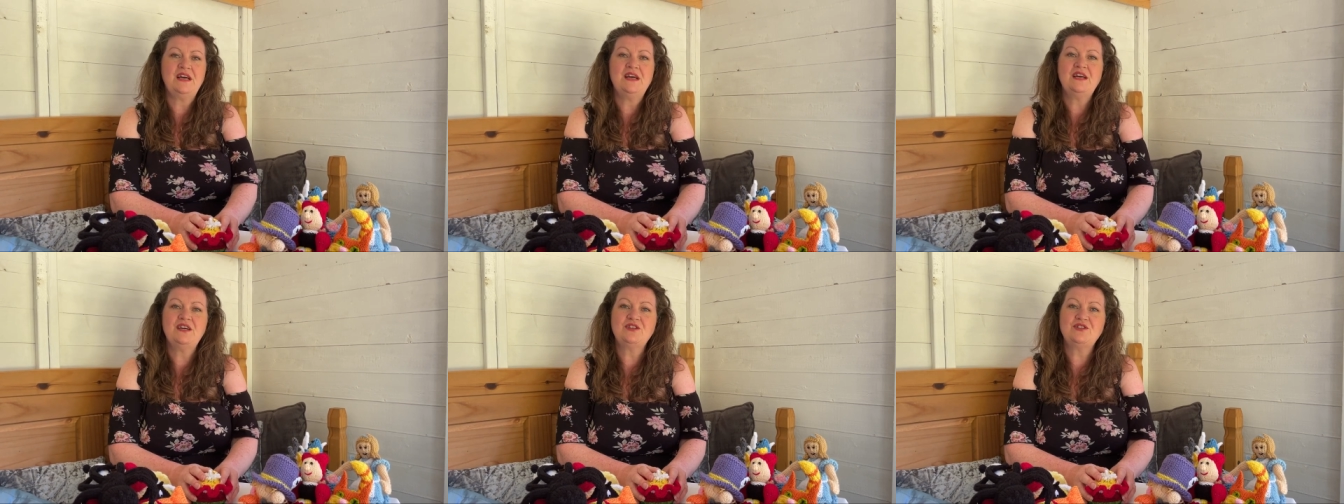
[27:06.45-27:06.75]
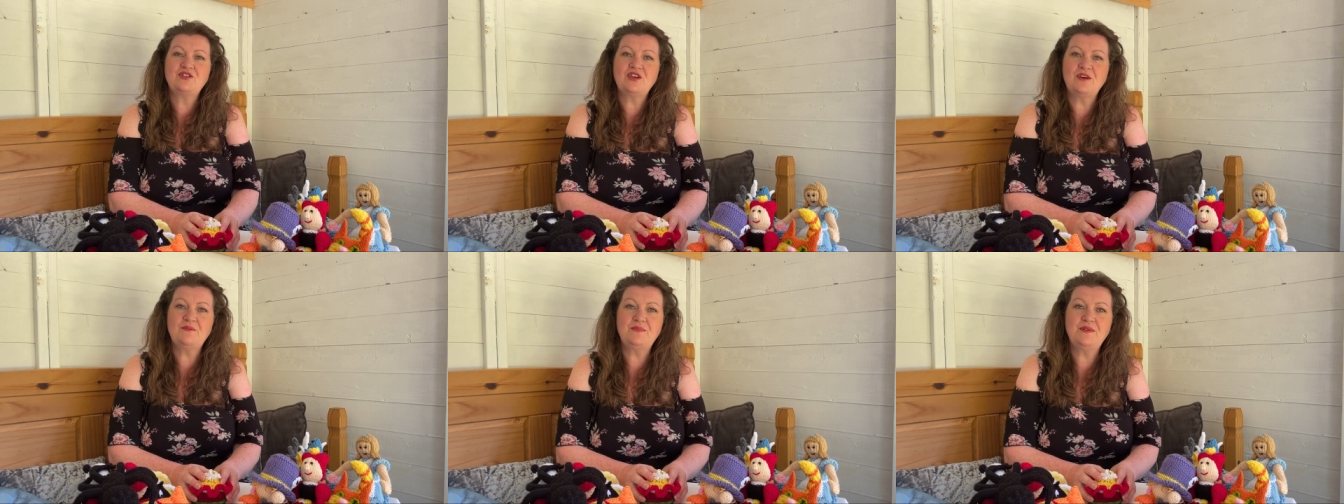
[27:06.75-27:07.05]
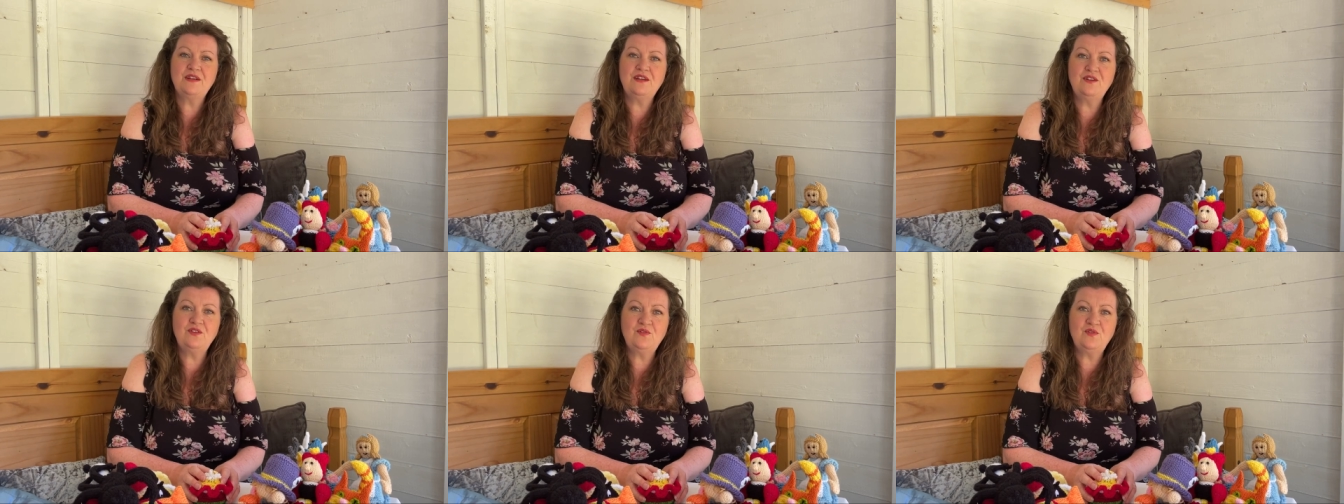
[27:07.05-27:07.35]
So it'd be
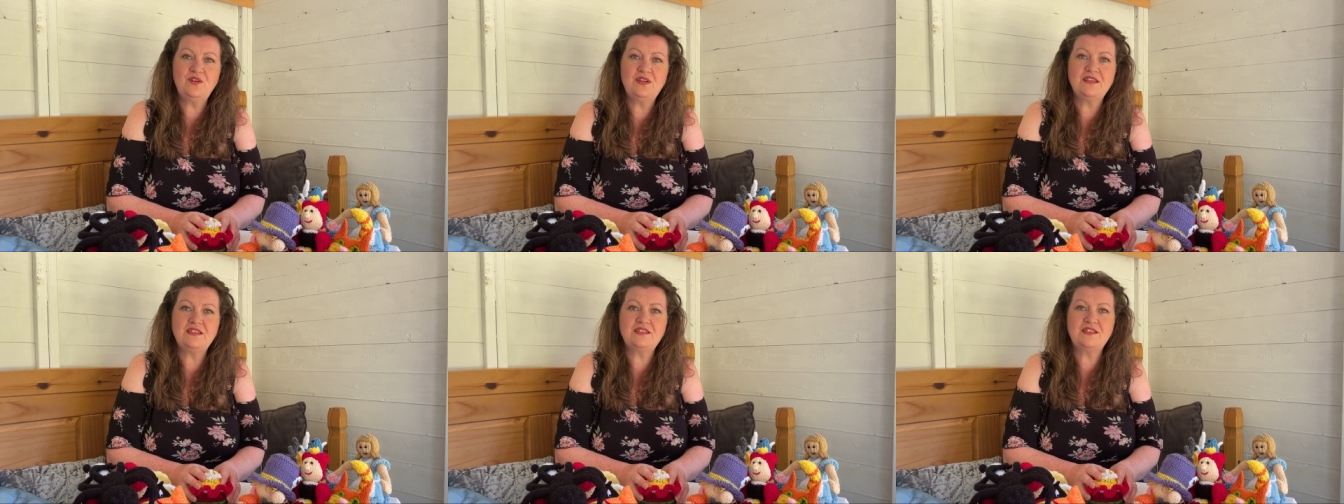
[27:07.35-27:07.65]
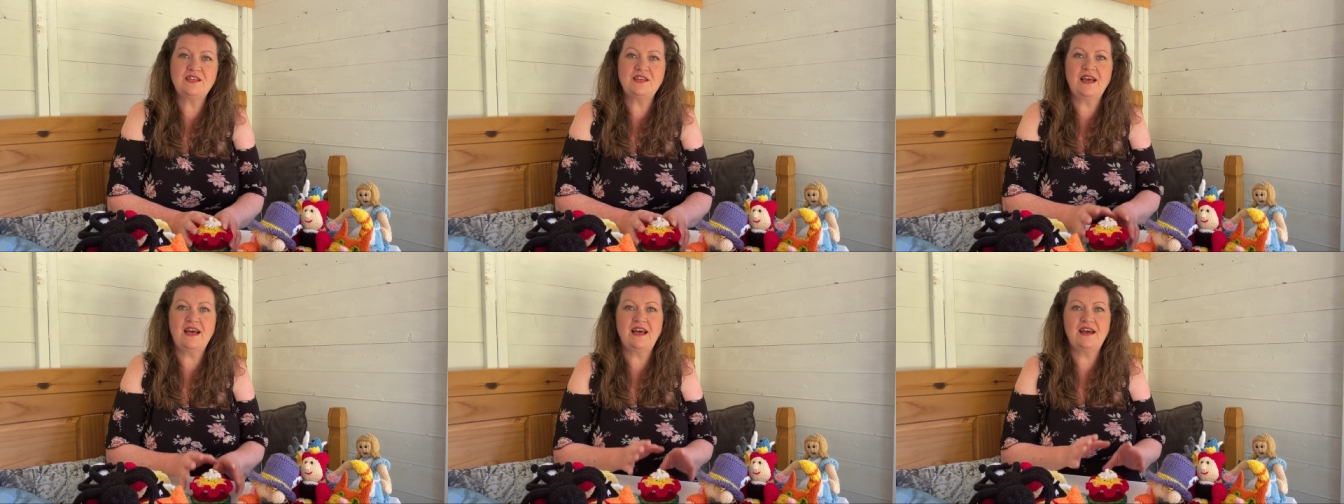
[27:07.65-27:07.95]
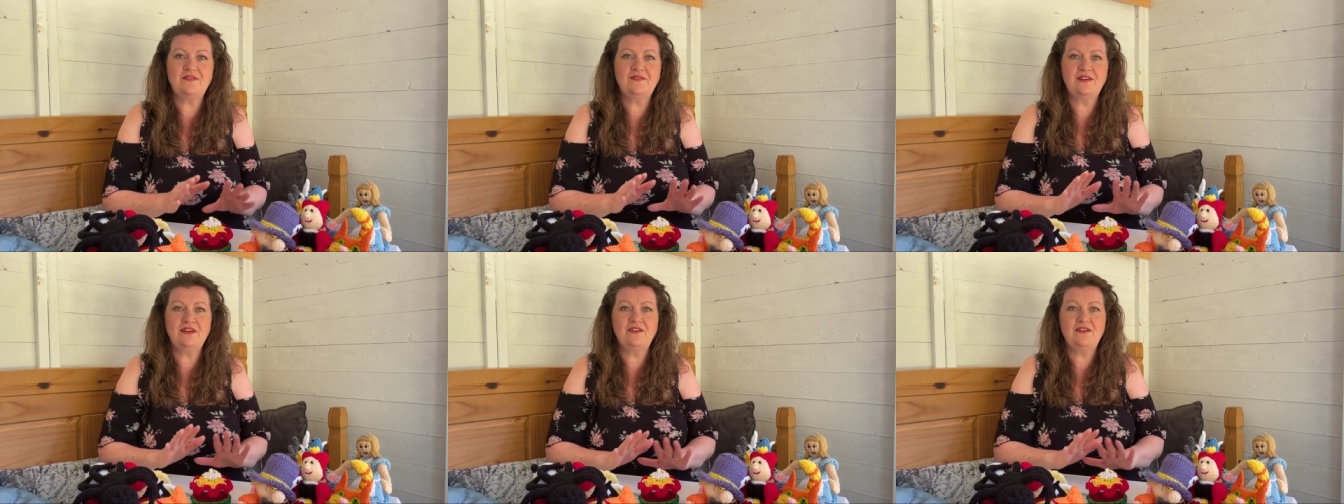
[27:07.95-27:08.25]
lovely to have
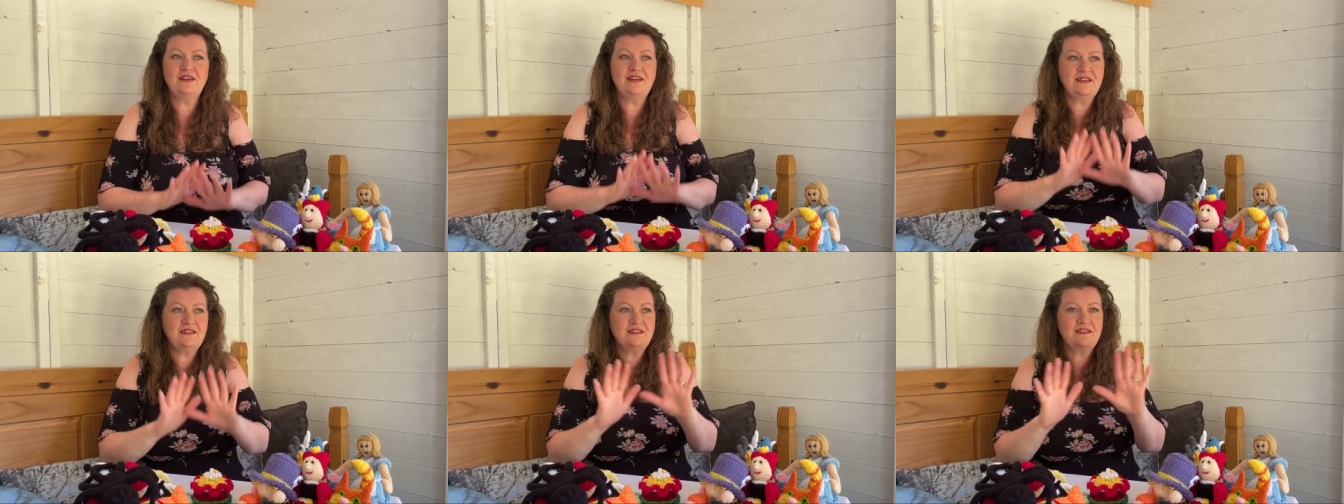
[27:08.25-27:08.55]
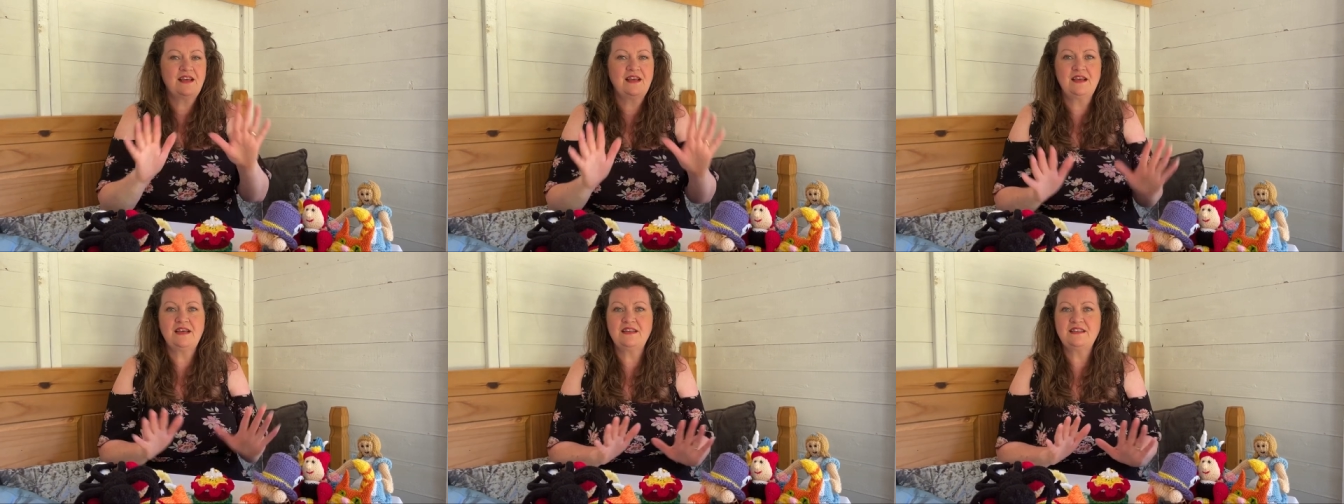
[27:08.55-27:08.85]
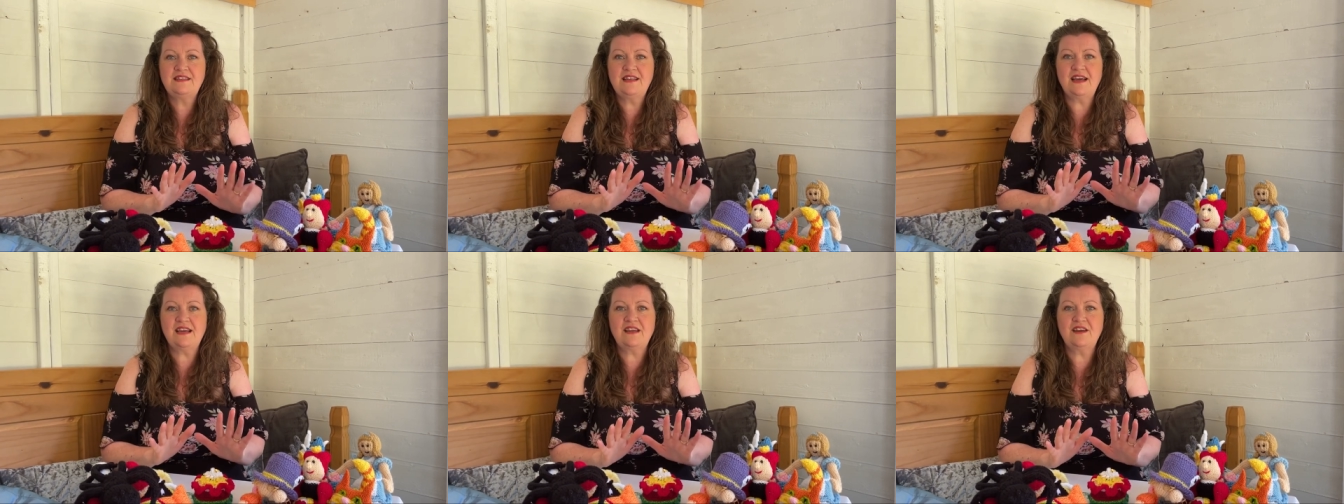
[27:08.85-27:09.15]
a nice
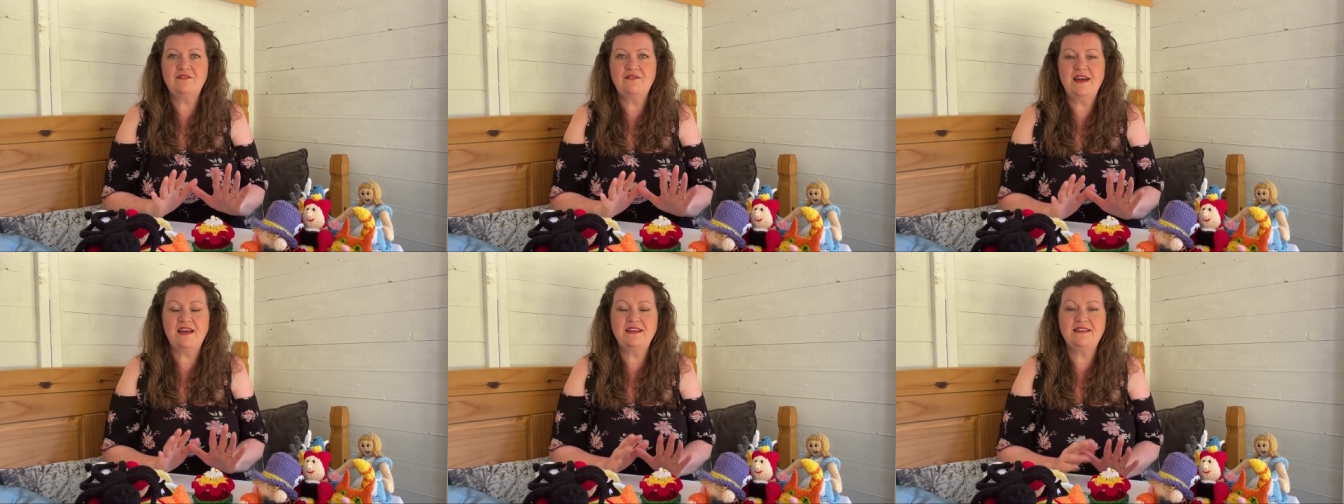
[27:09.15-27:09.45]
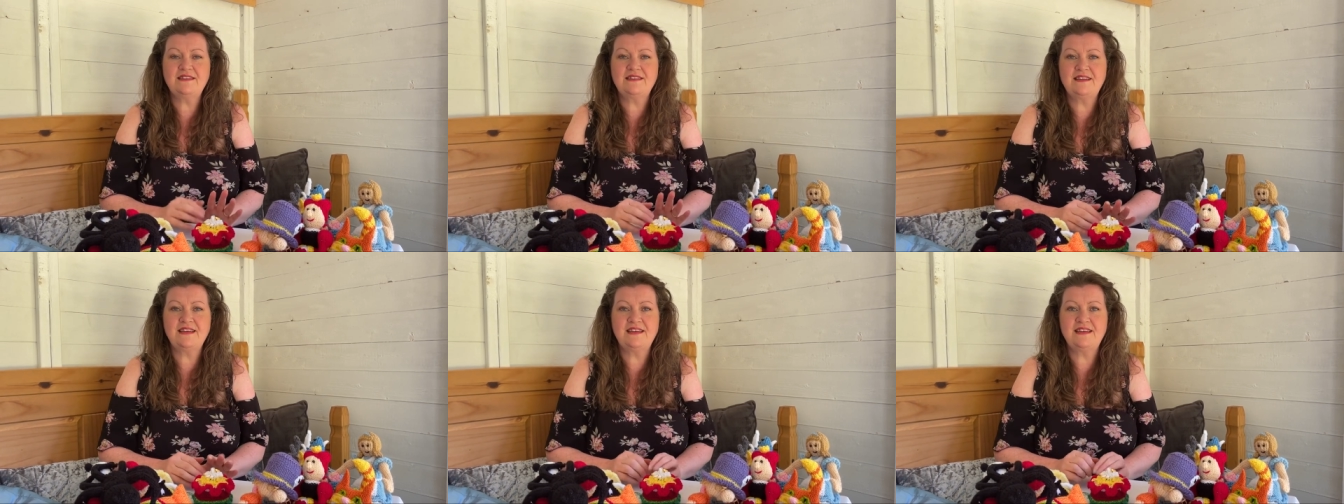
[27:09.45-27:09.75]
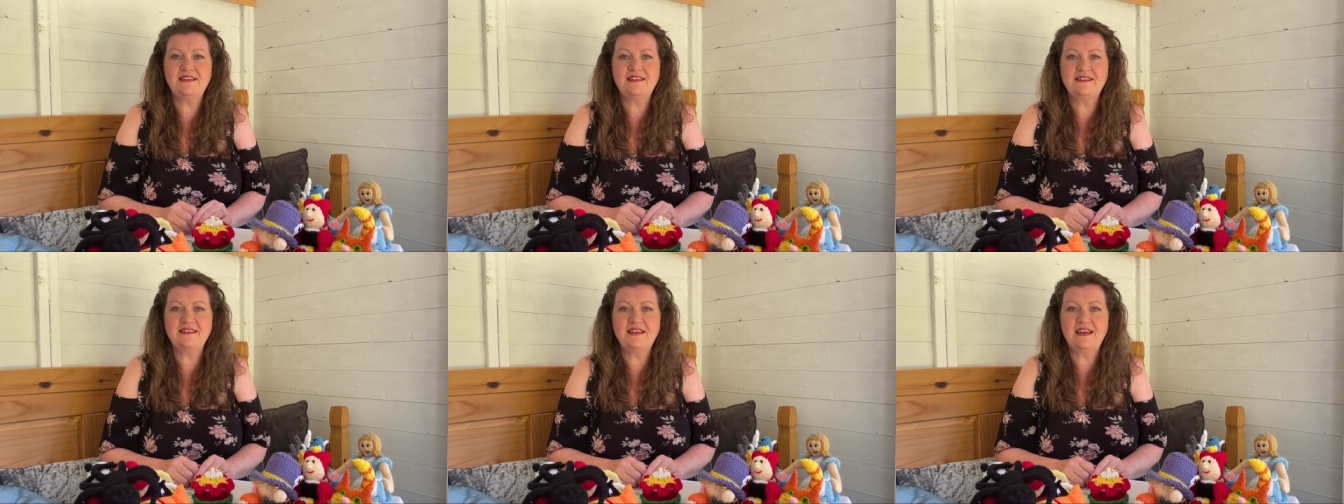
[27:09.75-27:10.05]

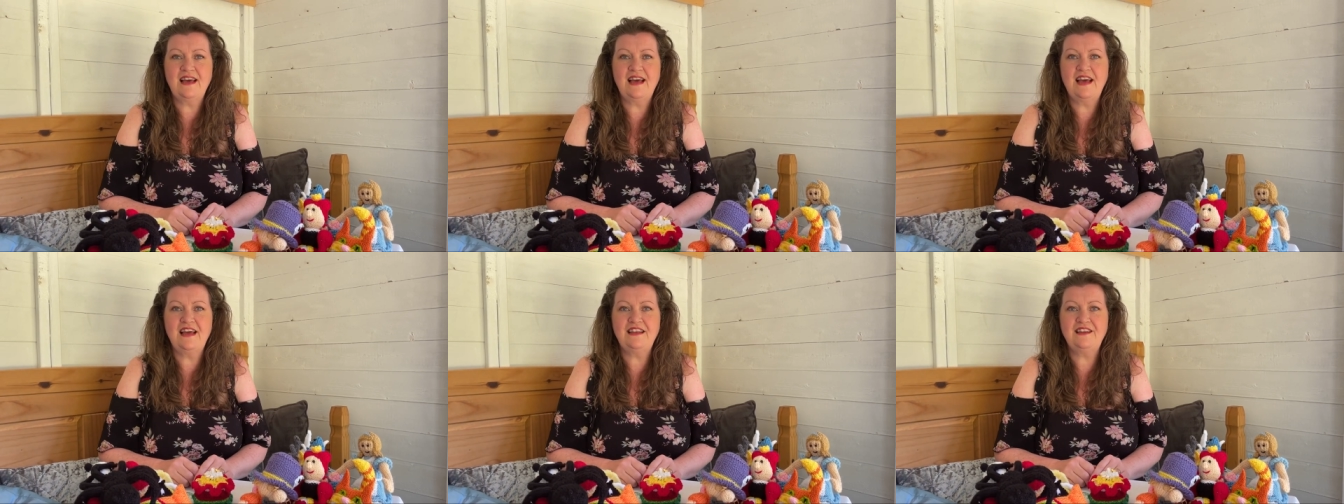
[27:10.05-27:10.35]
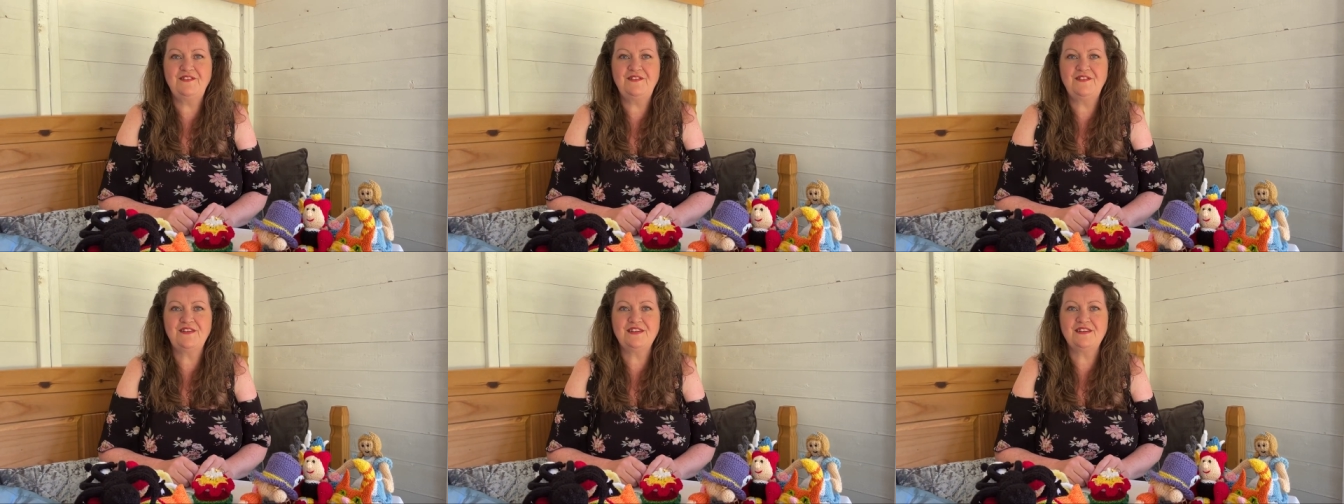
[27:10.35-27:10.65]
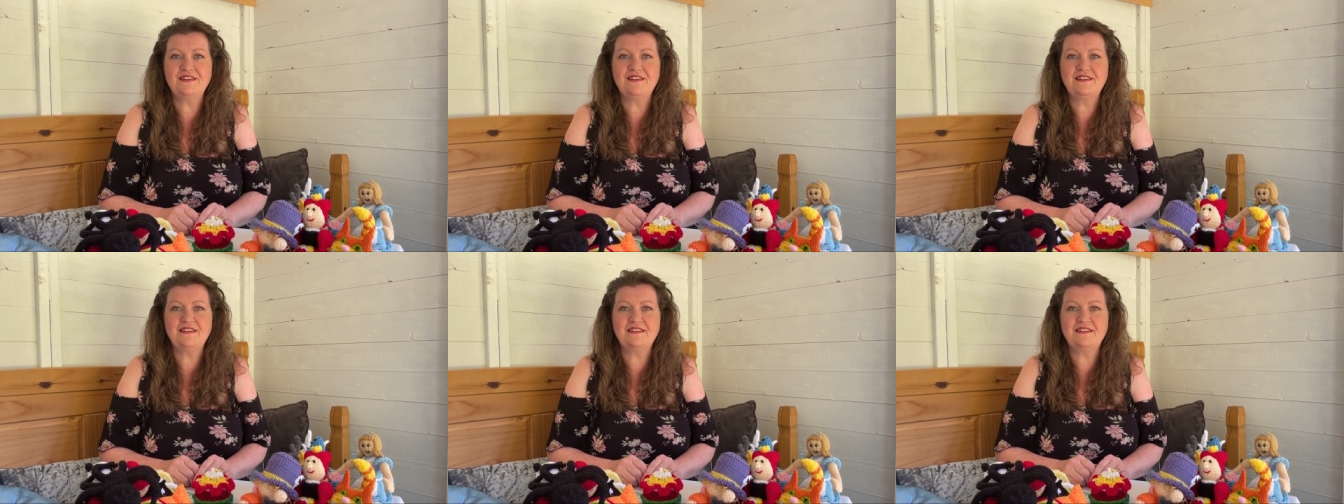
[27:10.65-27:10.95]
decorated
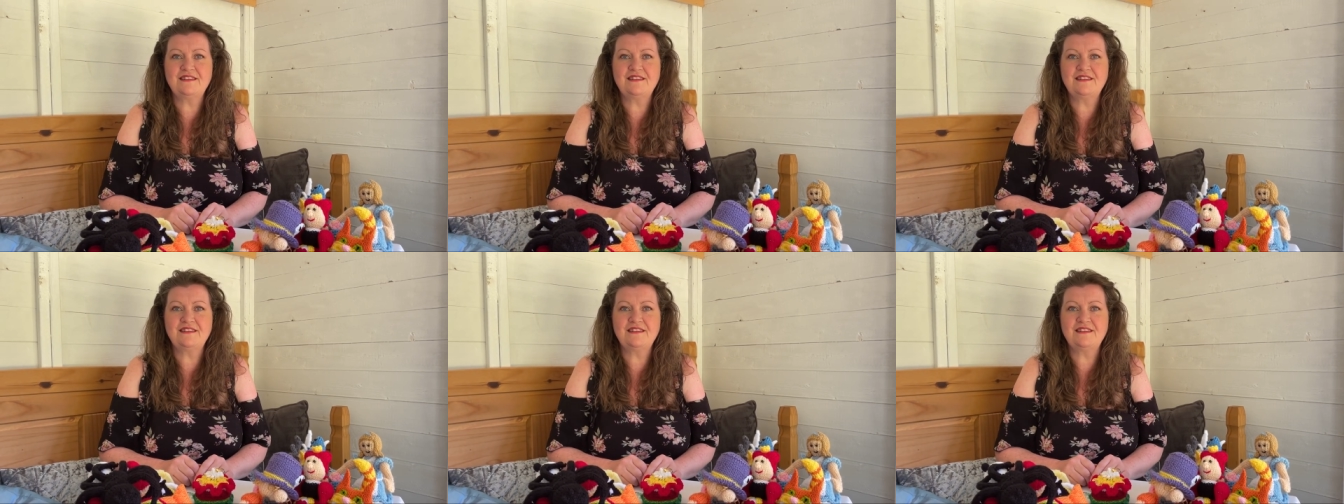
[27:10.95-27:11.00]
elephant